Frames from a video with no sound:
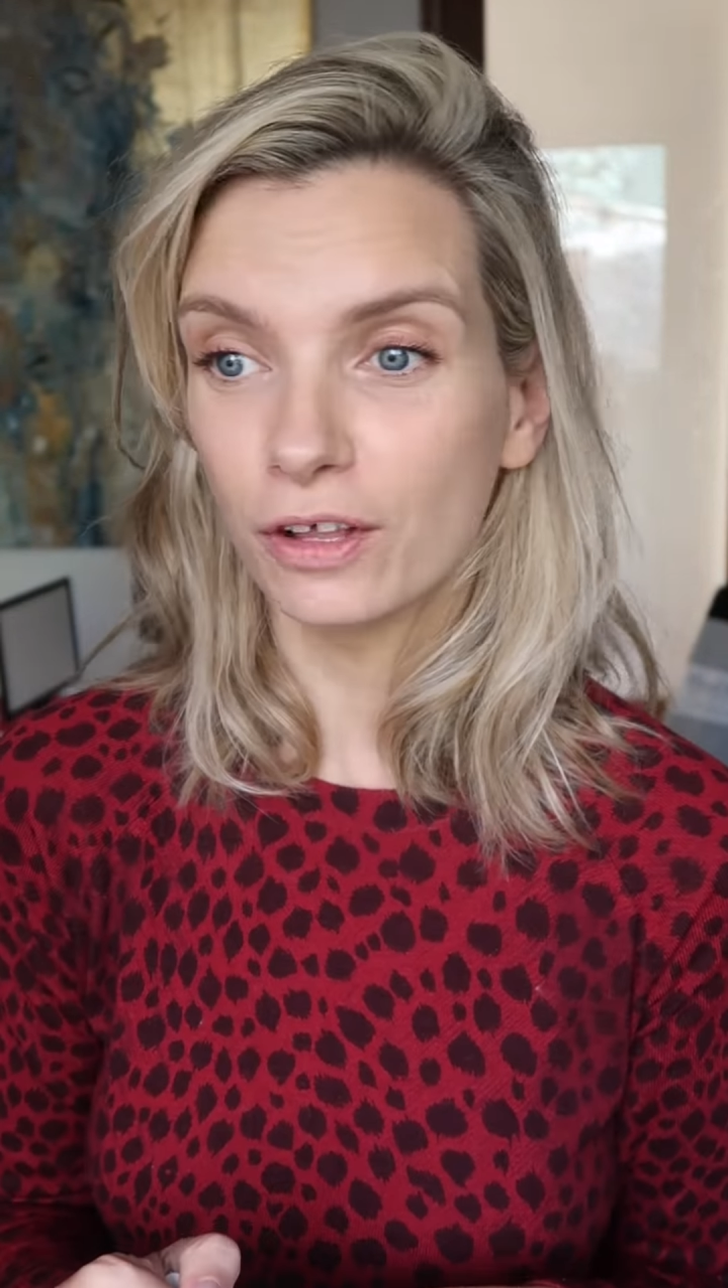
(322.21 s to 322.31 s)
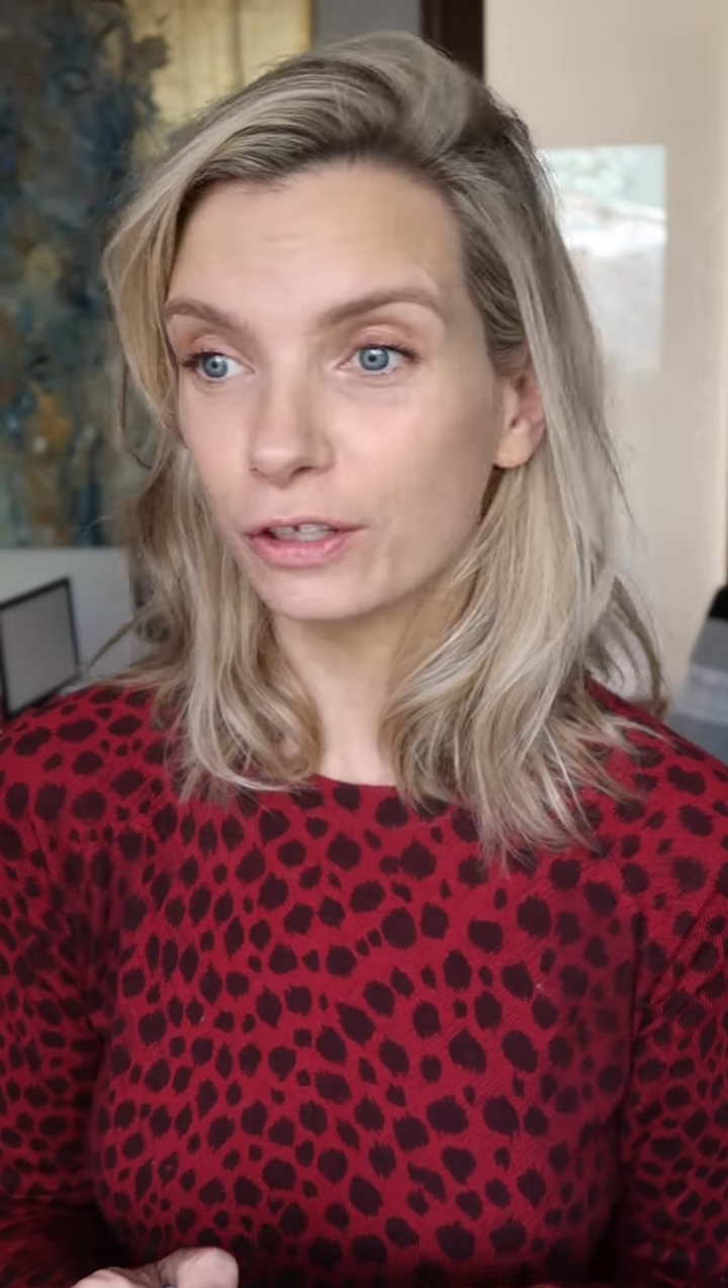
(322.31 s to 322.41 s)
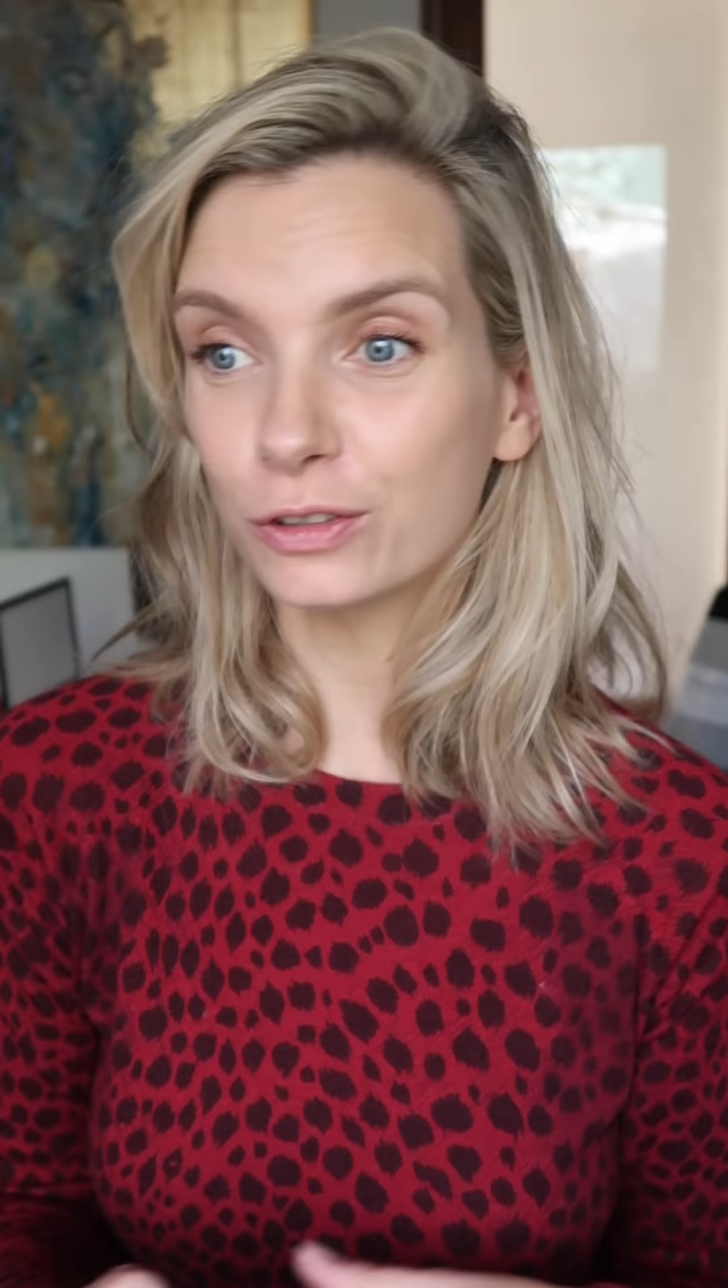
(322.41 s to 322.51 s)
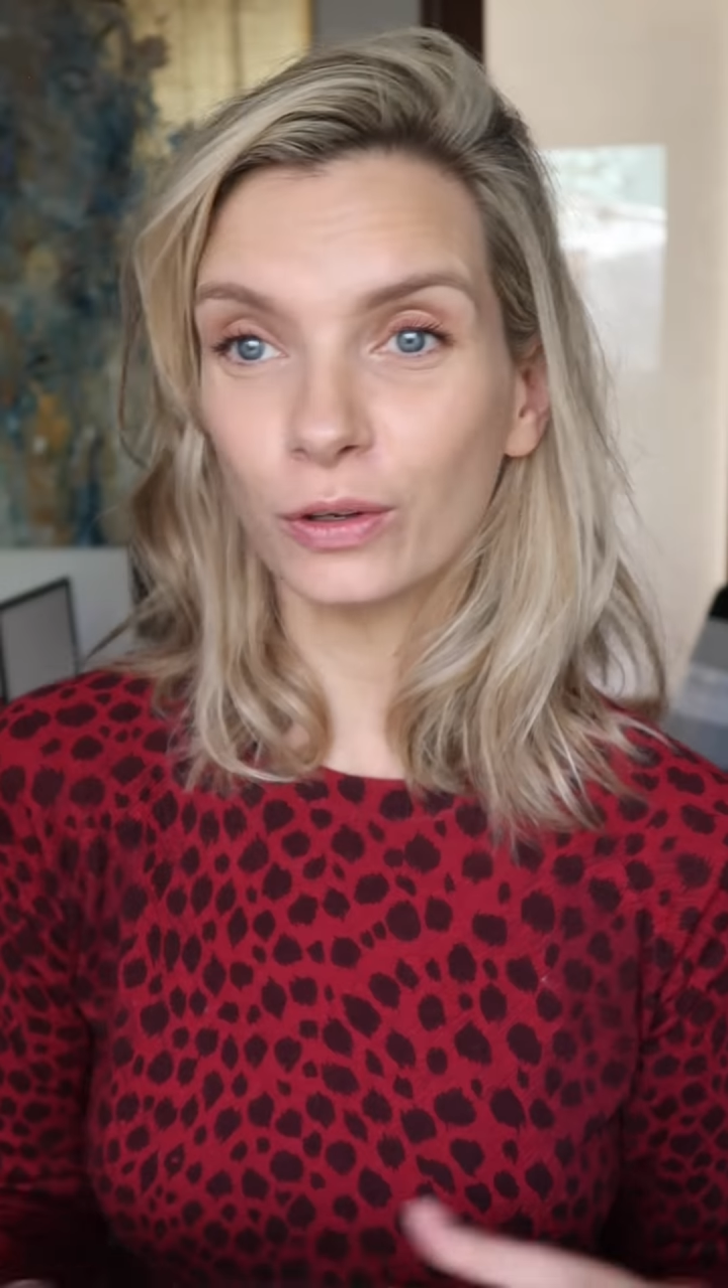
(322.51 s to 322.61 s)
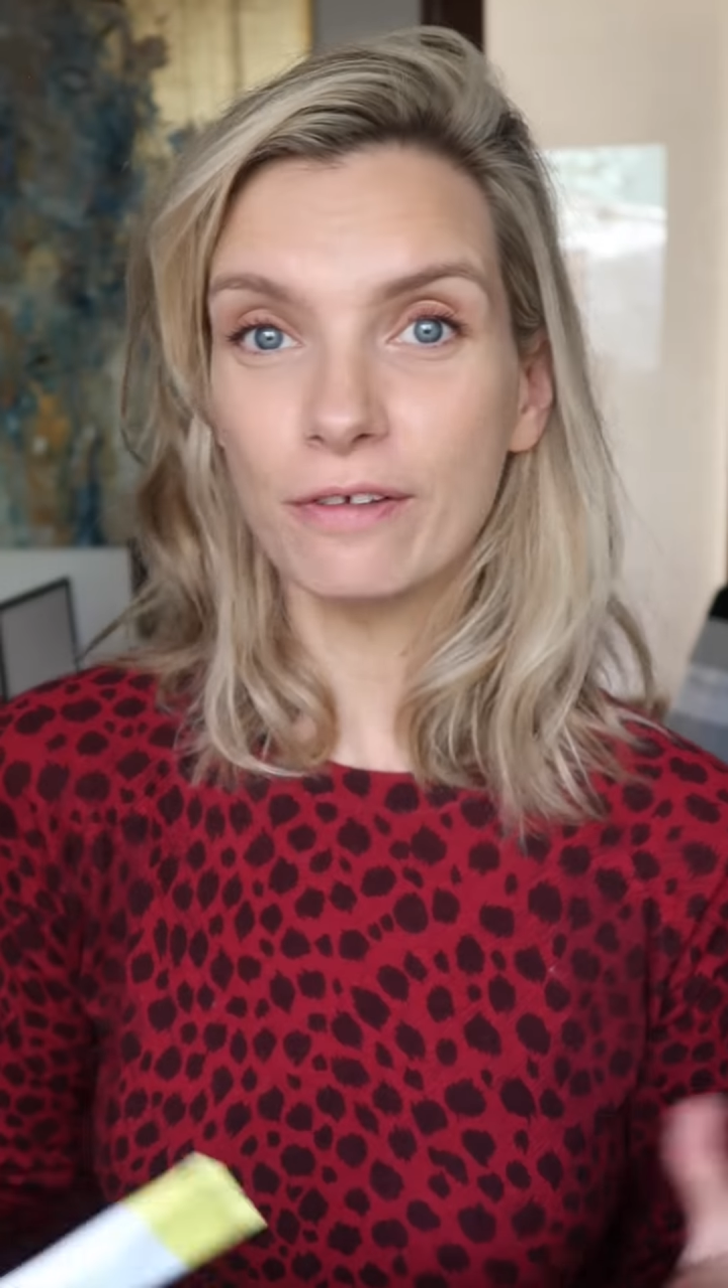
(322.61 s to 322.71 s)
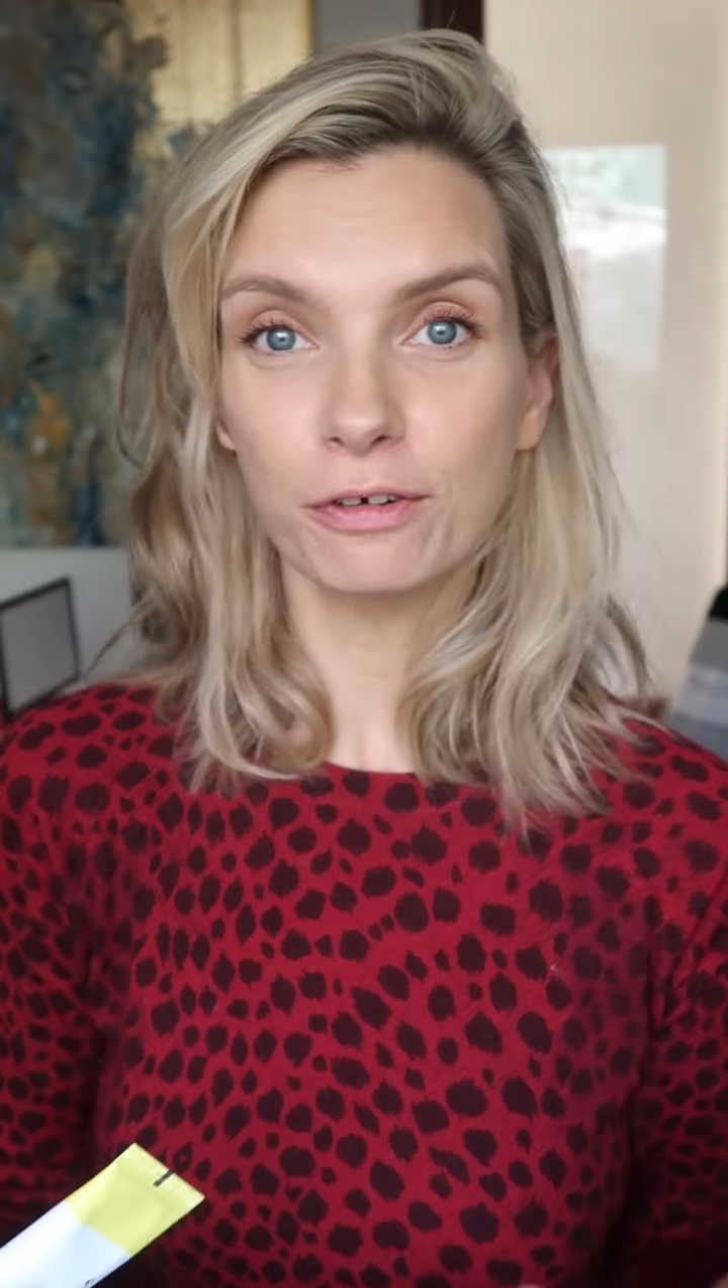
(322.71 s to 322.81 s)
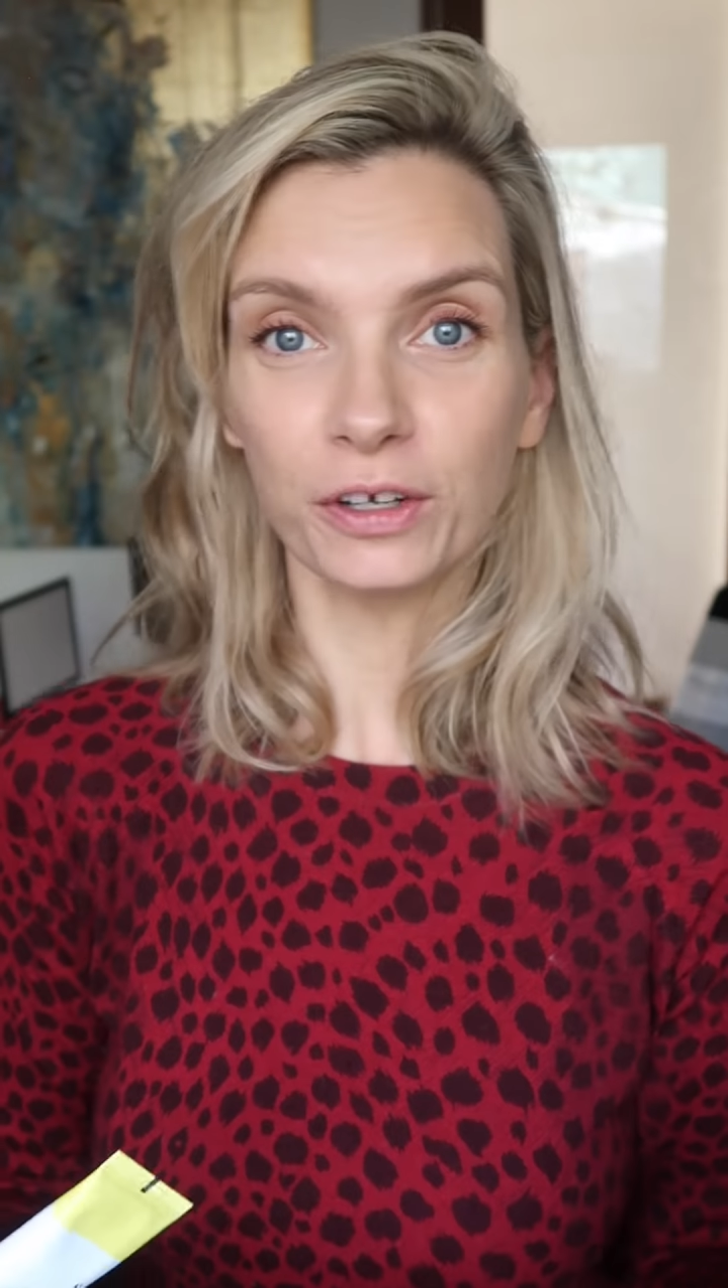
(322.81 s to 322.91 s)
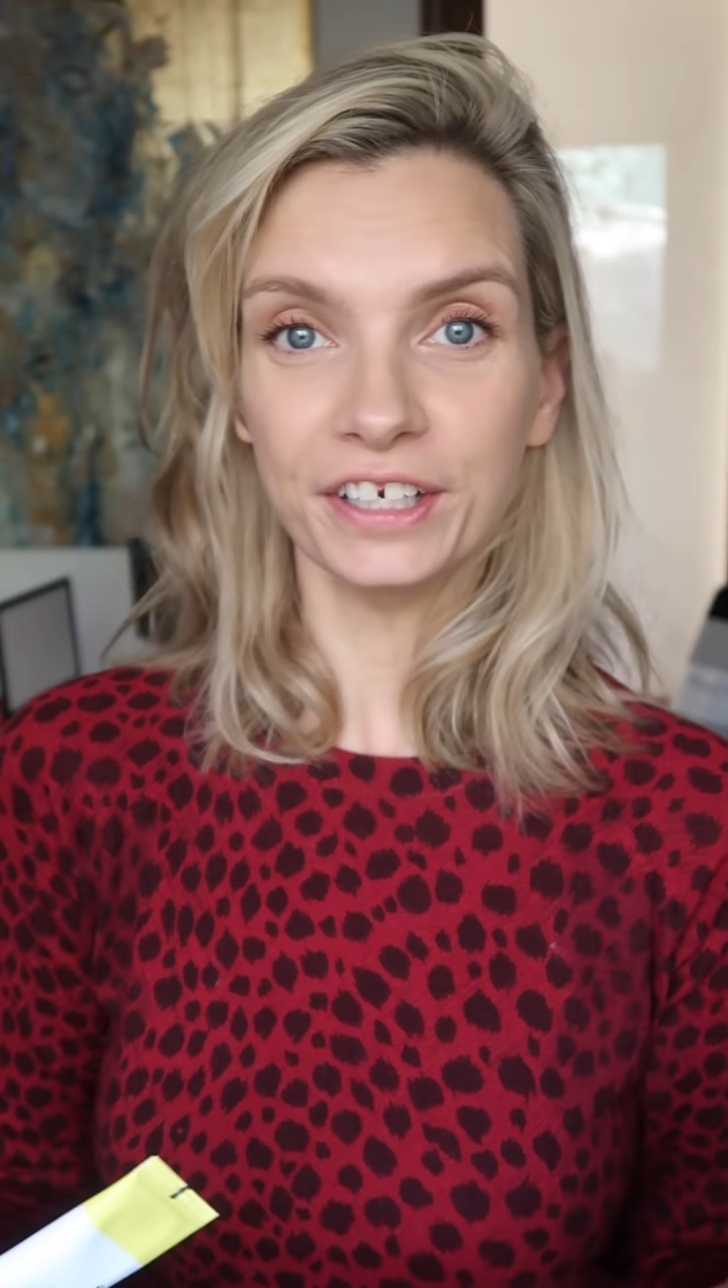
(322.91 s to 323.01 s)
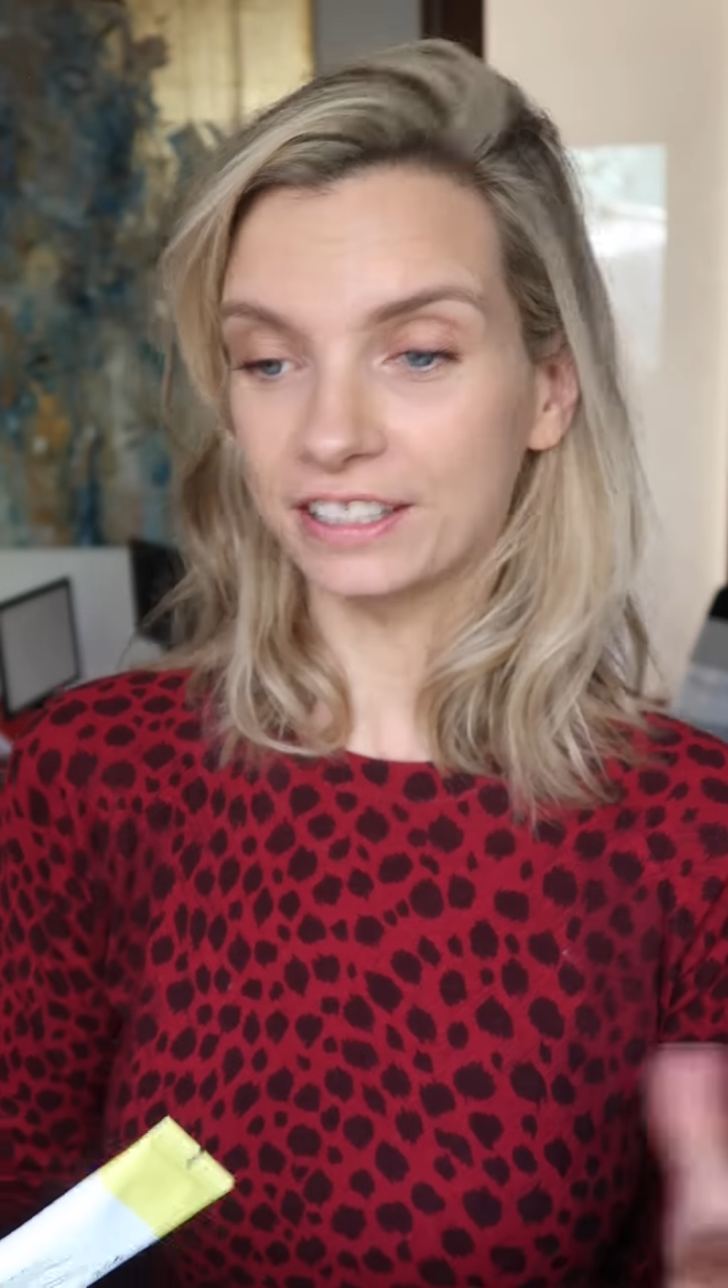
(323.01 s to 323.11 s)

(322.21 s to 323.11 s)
that's not even on